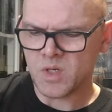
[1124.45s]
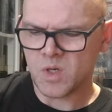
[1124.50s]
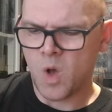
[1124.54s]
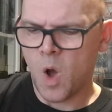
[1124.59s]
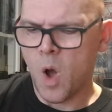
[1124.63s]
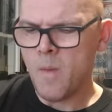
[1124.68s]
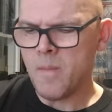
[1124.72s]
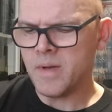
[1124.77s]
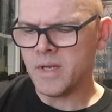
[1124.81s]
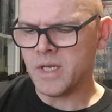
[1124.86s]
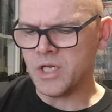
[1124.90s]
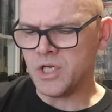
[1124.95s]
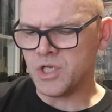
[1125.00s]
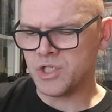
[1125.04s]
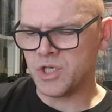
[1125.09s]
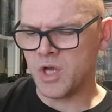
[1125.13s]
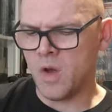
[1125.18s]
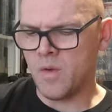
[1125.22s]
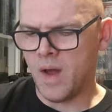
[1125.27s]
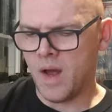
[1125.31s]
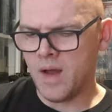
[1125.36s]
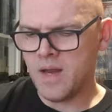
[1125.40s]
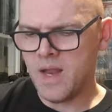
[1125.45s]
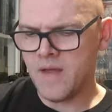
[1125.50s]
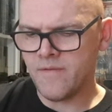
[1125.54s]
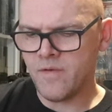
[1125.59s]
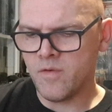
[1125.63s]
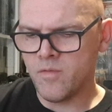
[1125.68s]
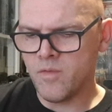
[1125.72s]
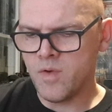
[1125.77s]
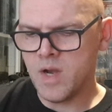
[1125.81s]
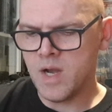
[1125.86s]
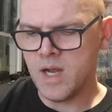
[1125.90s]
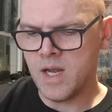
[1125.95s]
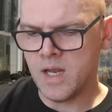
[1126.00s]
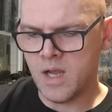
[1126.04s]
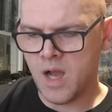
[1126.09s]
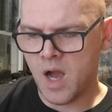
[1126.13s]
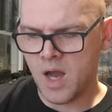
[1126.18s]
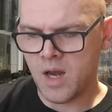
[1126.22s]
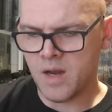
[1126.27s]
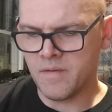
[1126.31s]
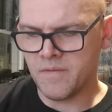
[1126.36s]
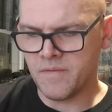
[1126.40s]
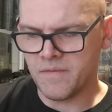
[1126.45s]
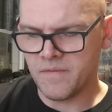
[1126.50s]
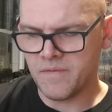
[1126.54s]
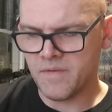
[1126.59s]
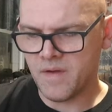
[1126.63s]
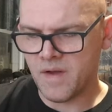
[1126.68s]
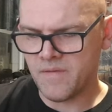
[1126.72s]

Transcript: comedy show that I never really kind of,